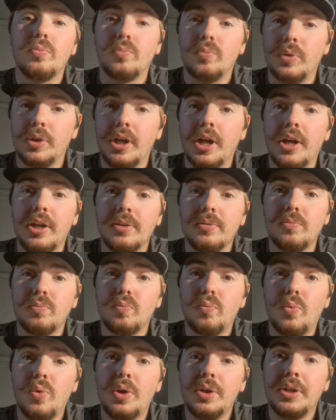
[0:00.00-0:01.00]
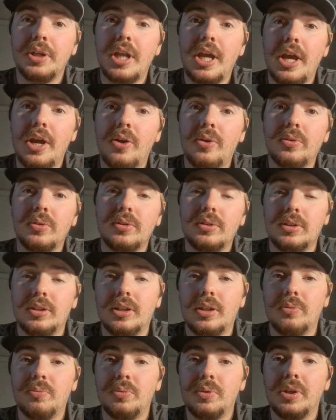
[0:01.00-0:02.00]
We got one down,
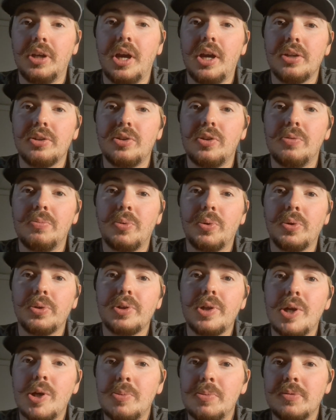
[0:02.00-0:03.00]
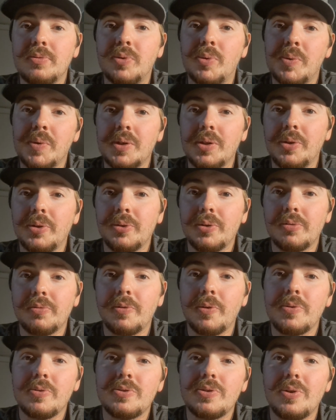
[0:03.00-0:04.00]
and we got 2 more to go before we learn our
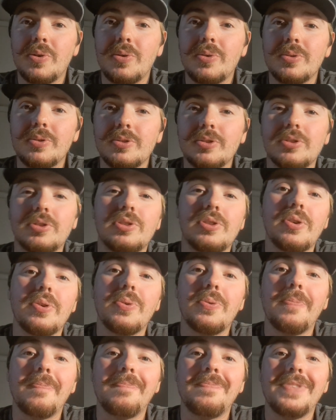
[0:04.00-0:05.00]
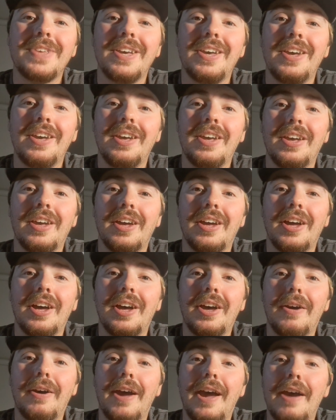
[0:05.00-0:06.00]
first song. So
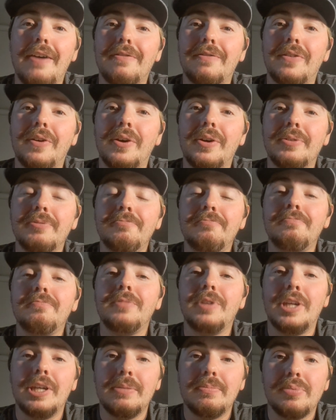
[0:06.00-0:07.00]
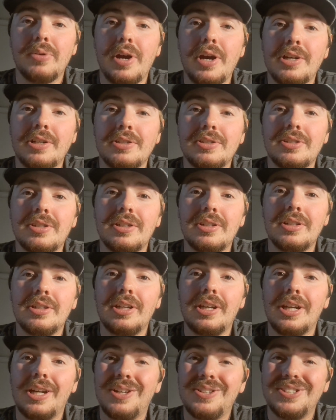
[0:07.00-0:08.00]
have fun, keep practicing,
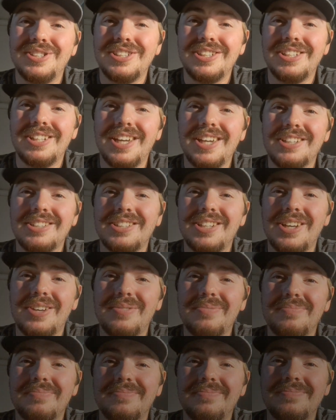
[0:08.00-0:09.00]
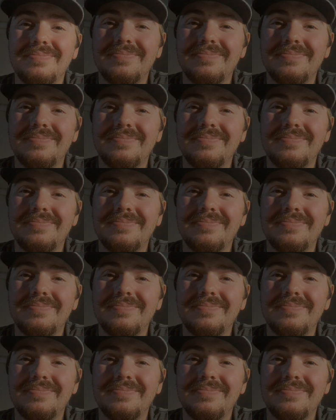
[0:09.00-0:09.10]
and I'll see you next time.